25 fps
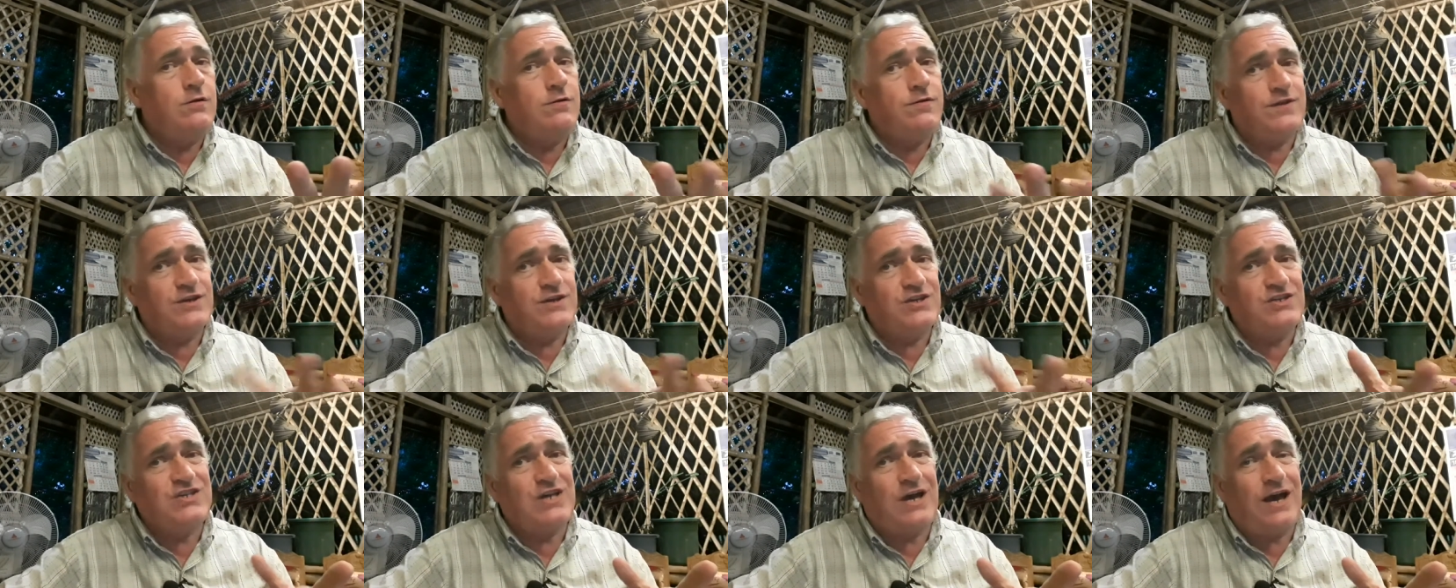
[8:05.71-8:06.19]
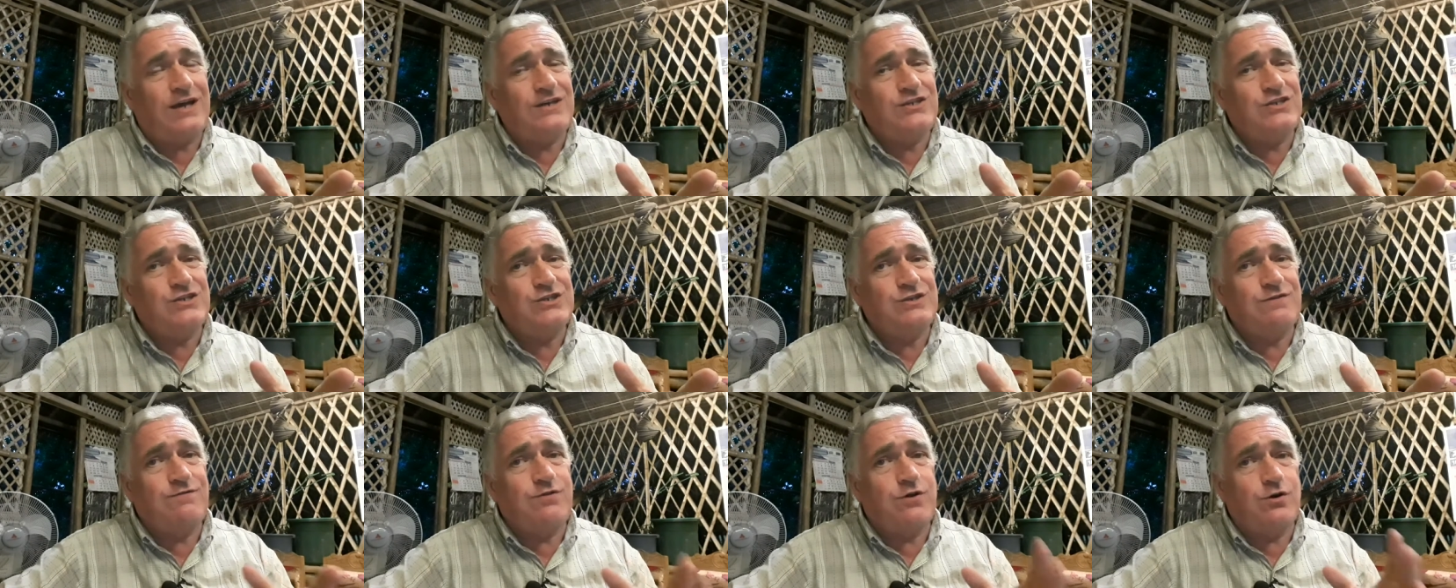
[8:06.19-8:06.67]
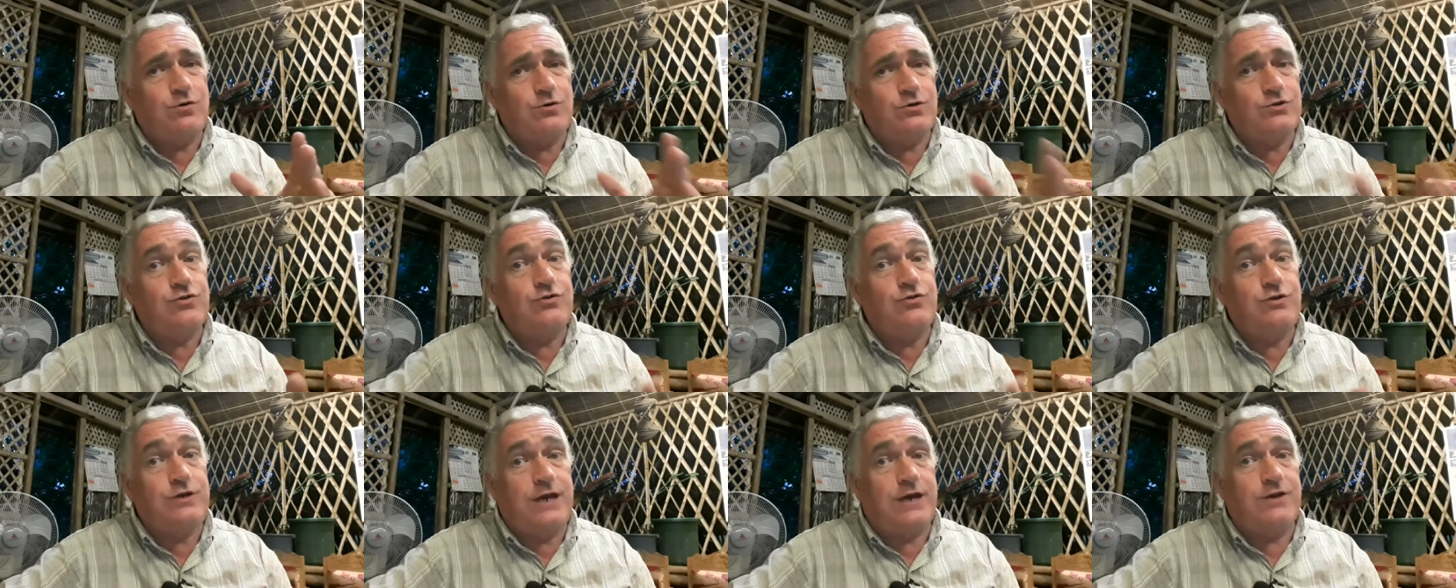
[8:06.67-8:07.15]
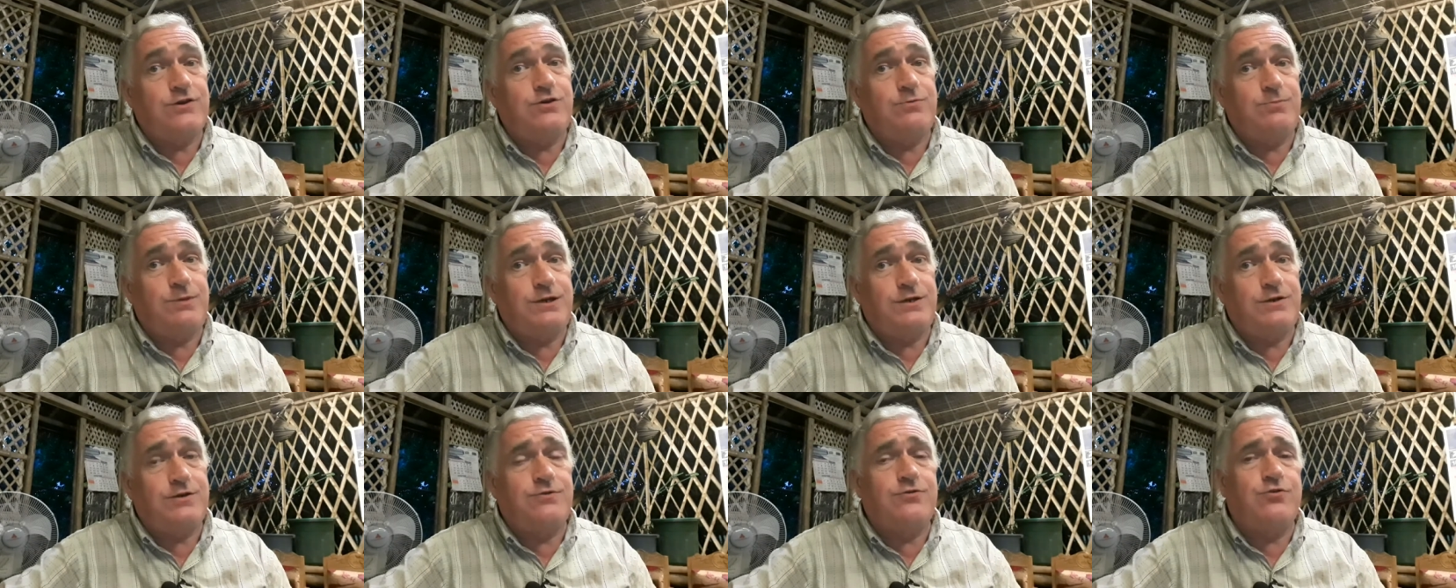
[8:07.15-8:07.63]
The sizes of those are yet to
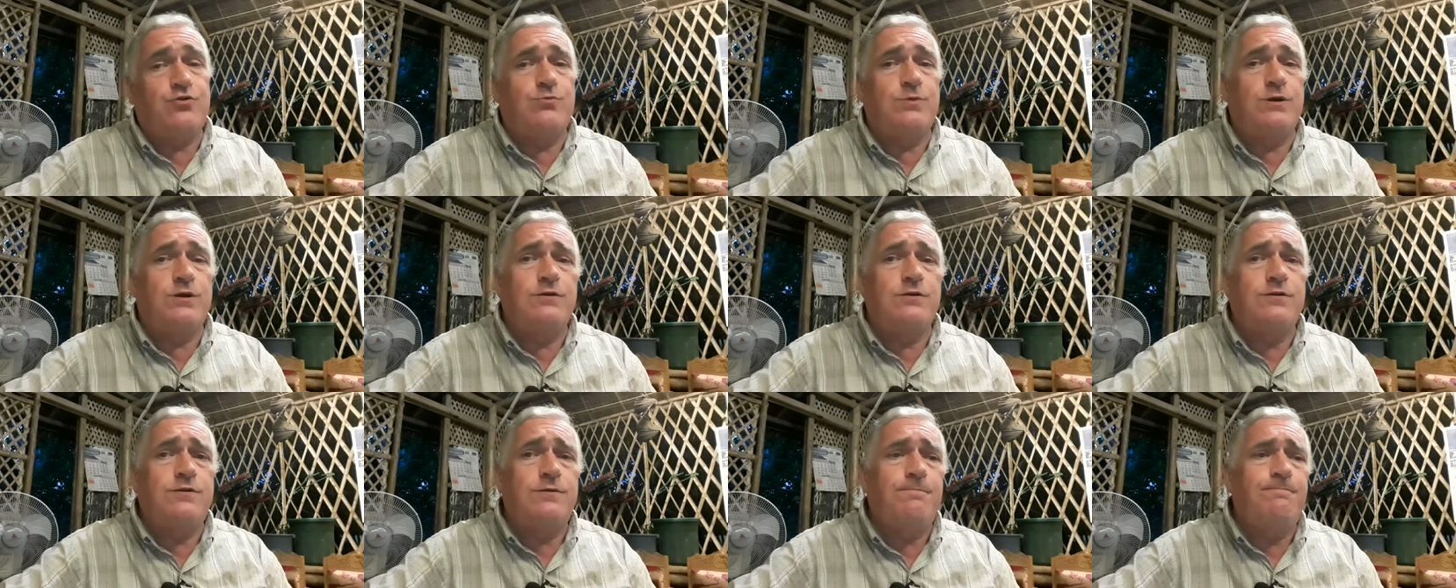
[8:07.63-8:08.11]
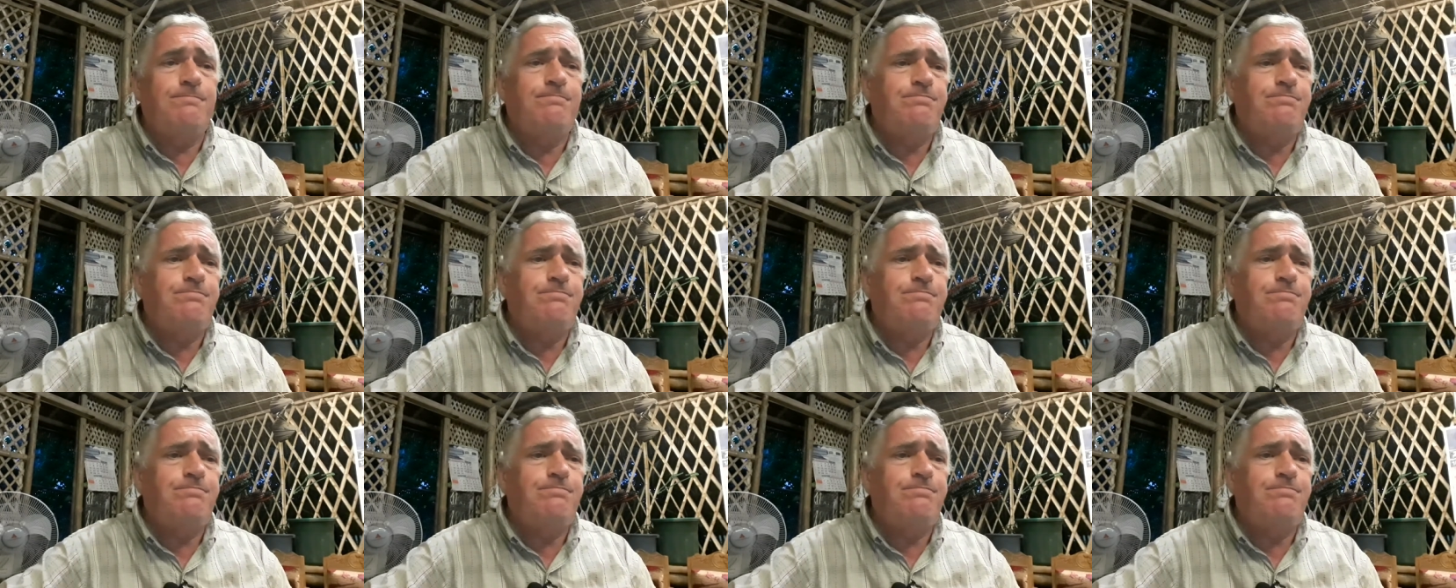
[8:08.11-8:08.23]
be determined.